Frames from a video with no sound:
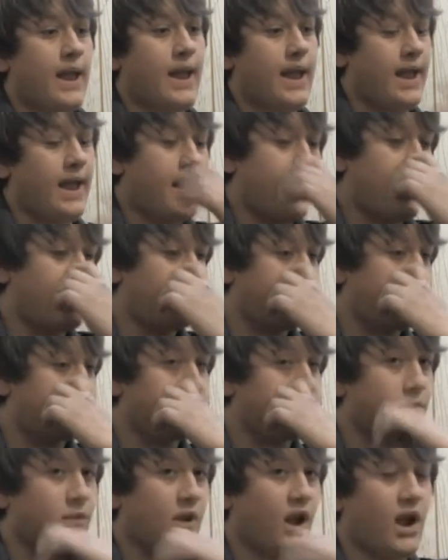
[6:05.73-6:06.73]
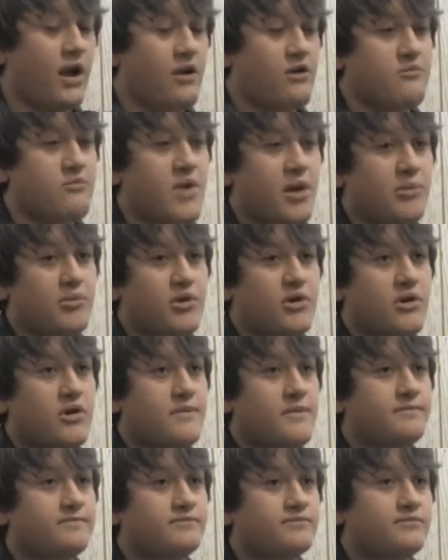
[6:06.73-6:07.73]
And I
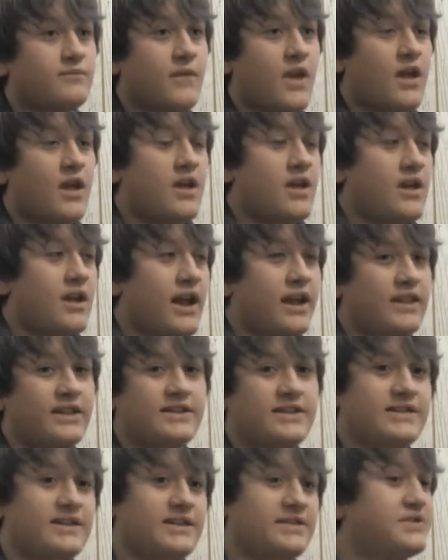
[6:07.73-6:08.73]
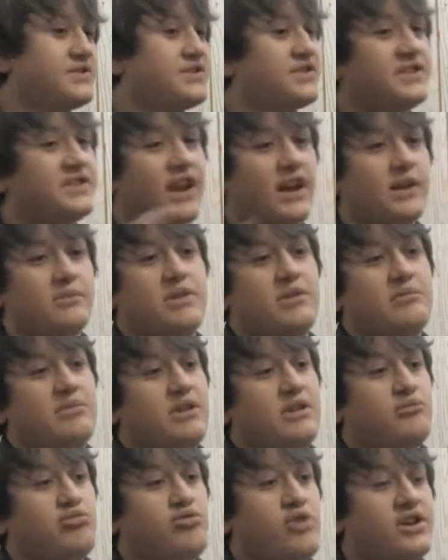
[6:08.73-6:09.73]
remember, and this is just kind of me
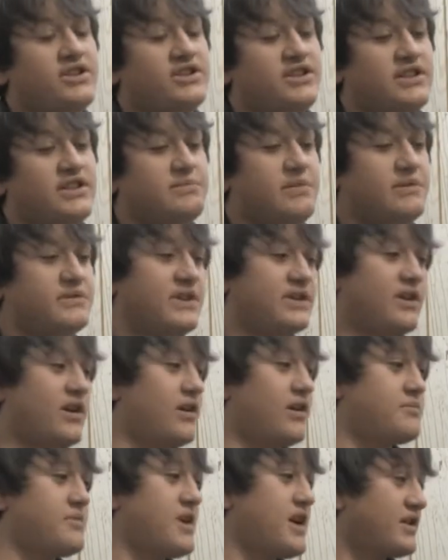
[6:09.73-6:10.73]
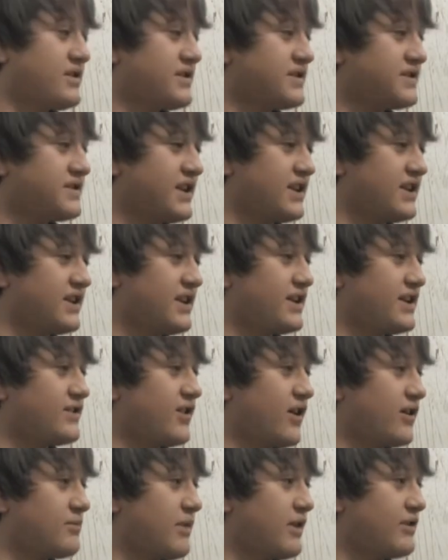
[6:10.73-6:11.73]
being prejudiced, but I was like, oh man, this kid again
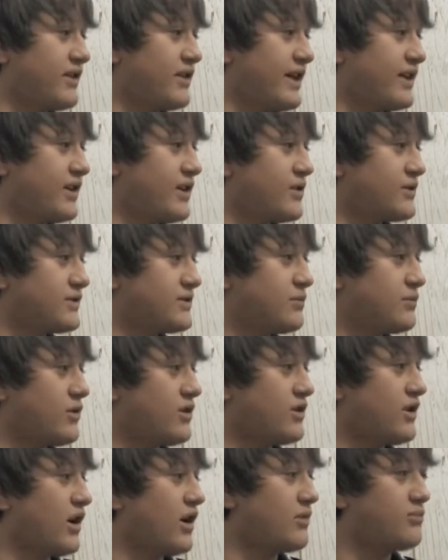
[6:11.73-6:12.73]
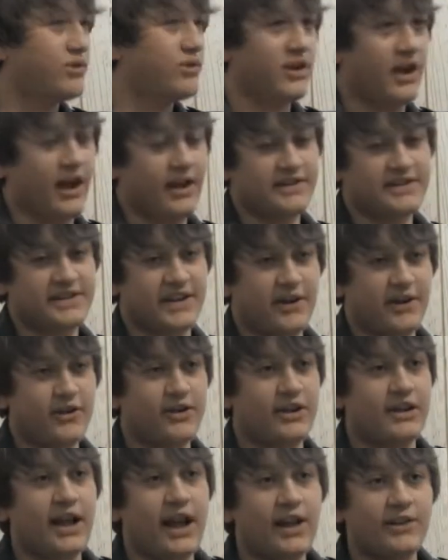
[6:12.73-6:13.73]
talking about Legos and whatnot. But
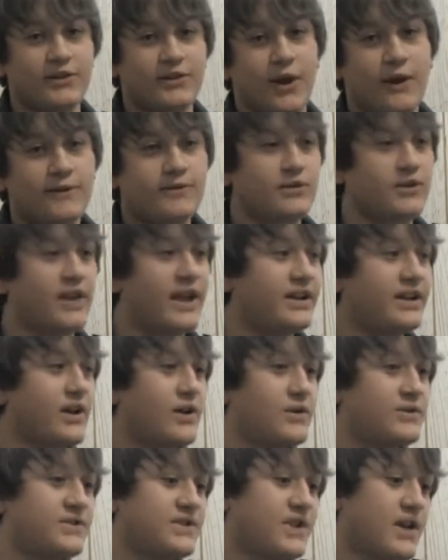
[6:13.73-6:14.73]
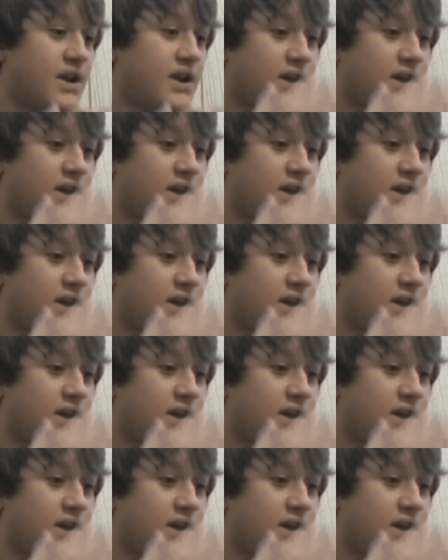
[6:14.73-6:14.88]
secretly, I loved Legos.